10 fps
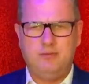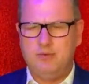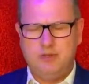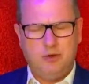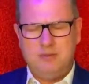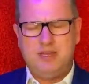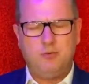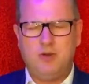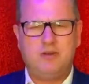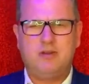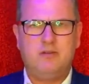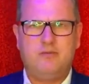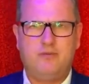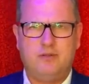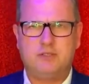no matter what
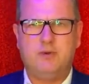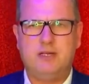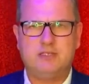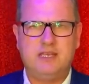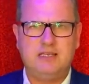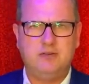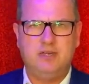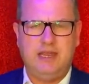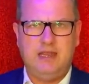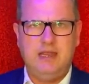Francois said today.